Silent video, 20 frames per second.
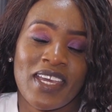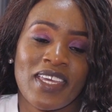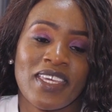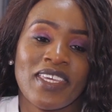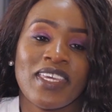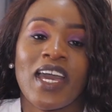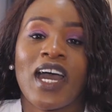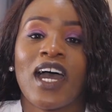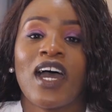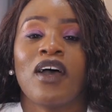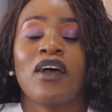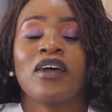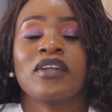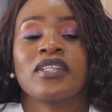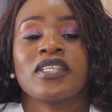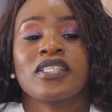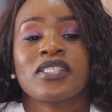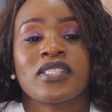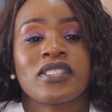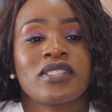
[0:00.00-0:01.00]
Yeah,
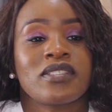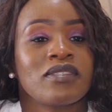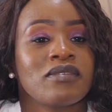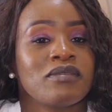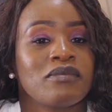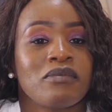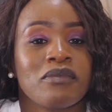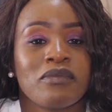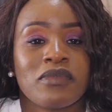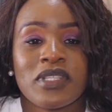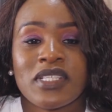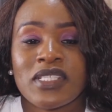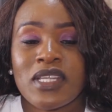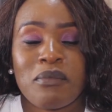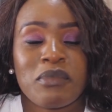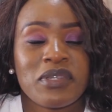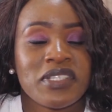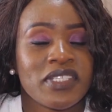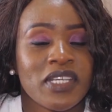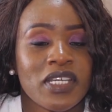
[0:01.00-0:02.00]
these are
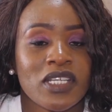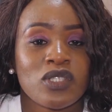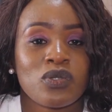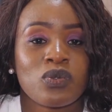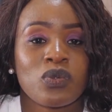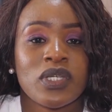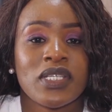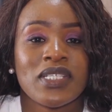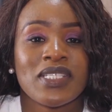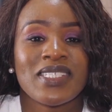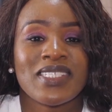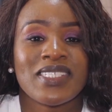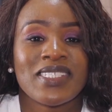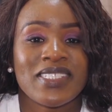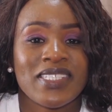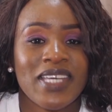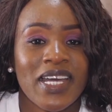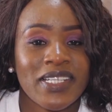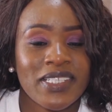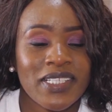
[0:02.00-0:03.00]
mistakes we
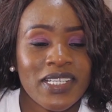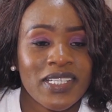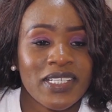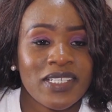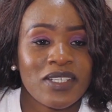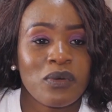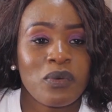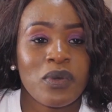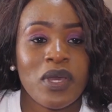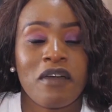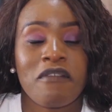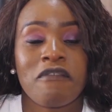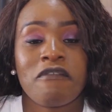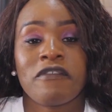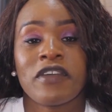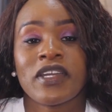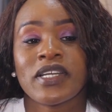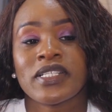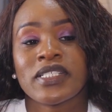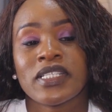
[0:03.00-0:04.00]
started, we are
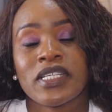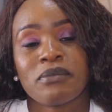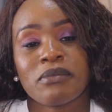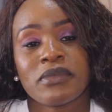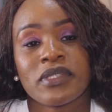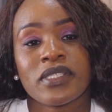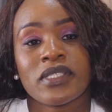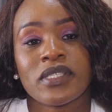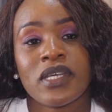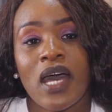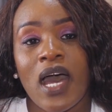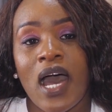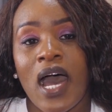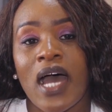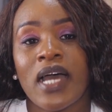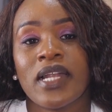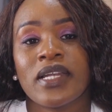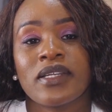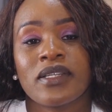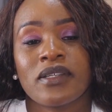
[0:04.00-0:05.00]
victims,
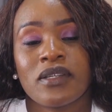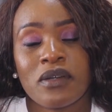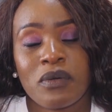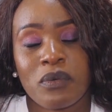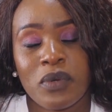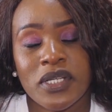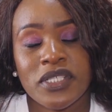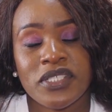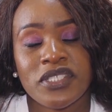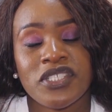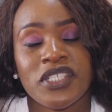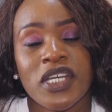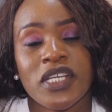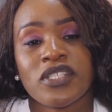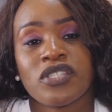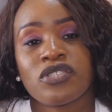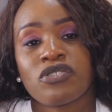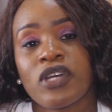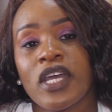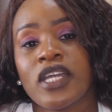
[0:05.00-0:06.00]
and we're
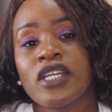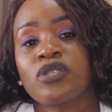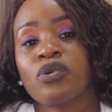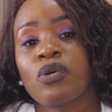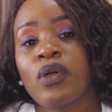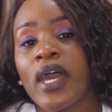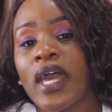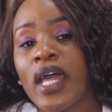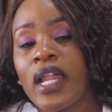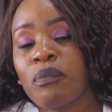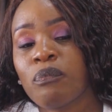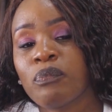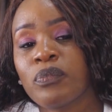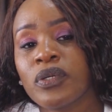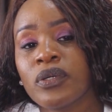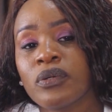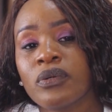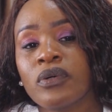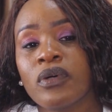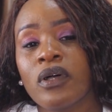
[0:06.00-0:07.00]
just trying to help
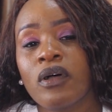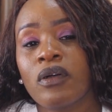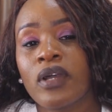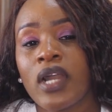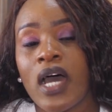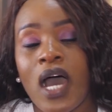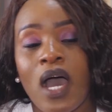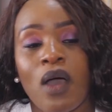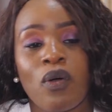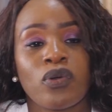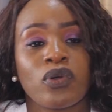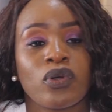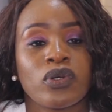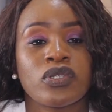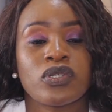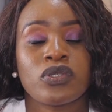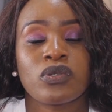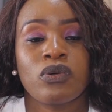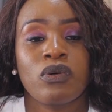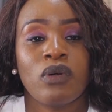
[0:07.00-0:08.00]
you on how not
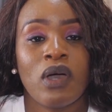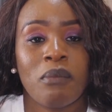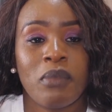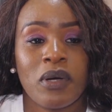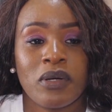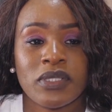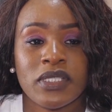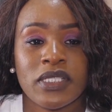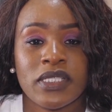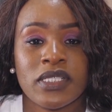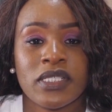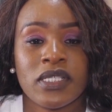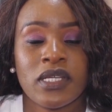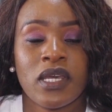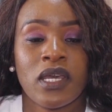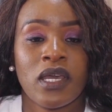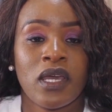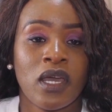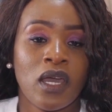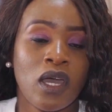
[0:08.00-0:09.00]
to go about it.
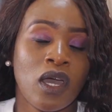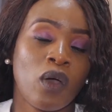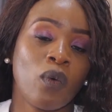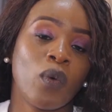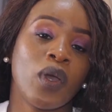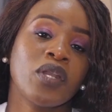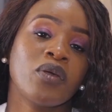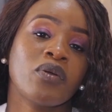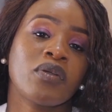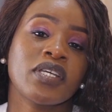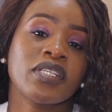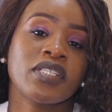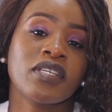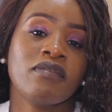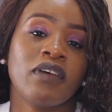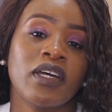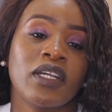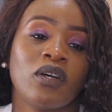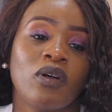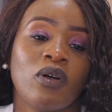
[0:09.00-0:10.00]
When you
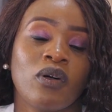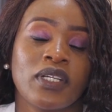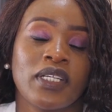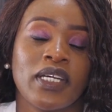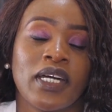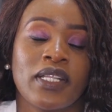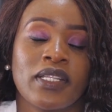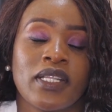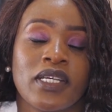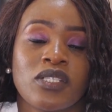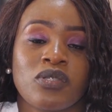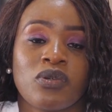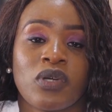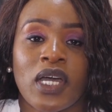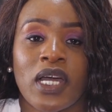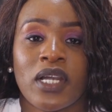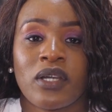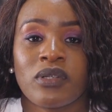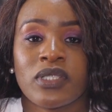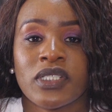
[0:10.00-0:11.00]
receive an order that you
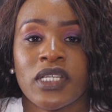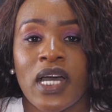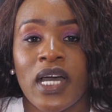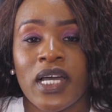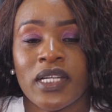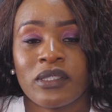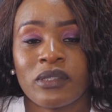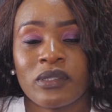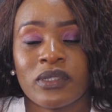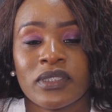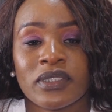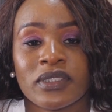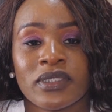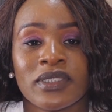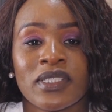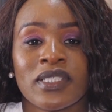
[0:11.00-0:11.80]
cannot handle,